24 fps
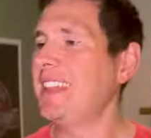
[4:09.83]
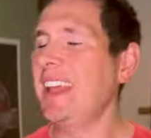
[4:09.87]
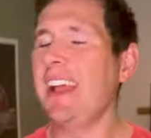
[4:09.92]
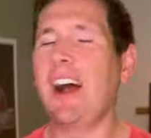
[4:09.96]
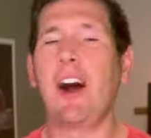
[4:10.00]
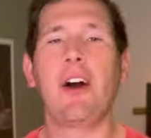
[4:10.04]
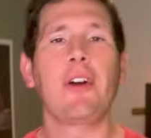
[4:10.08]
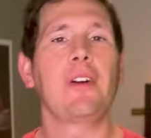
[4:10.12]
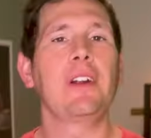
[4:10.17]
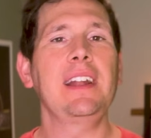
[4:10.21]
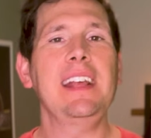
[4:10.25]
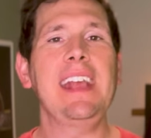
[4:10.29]
they
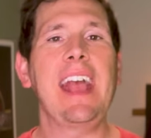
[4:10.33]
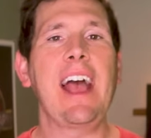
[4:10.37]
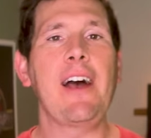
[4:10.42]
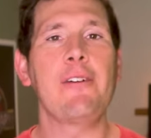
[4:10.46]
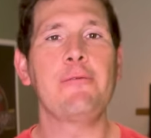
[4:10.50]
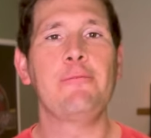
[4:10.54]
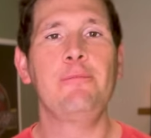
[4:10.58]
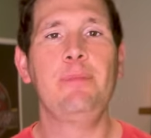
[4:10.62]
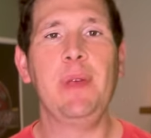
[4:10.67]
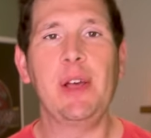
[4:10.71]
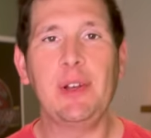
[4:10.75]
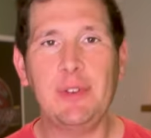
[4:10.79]
already
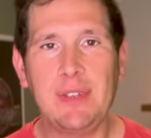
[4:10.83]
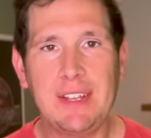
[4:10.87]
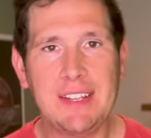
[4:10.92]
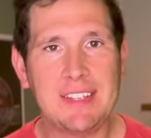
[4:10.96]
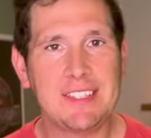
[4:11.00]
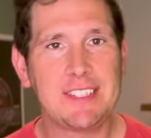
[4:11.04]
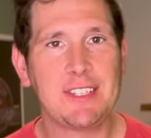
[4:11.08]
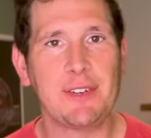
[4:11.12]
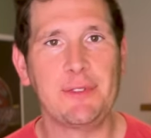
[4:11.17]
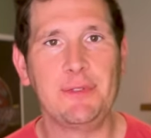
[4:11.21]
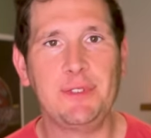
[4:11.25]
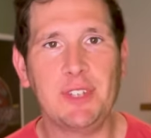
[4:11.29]
have
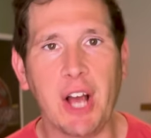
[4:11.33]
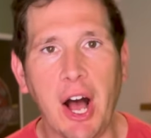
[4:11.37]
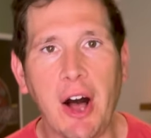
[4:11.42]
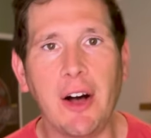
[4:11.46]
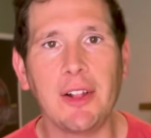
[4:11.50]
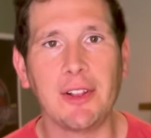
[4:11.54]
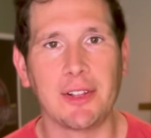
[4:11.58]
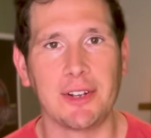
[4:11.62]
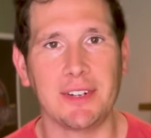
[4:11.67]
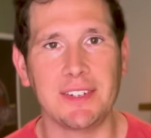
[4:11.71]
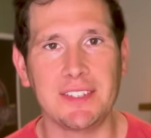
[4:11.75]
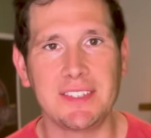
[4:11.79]
billions of
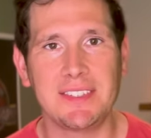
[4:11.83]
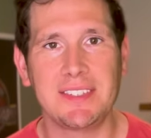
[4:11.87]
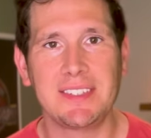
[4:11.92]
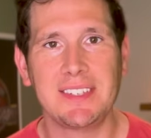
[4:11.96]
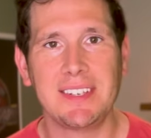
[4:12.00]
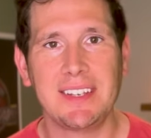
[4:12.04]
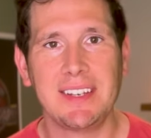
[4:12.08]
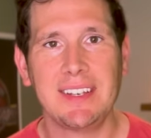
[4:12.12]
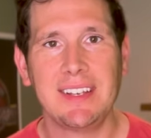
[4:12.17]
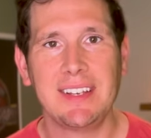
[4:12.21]
dollars.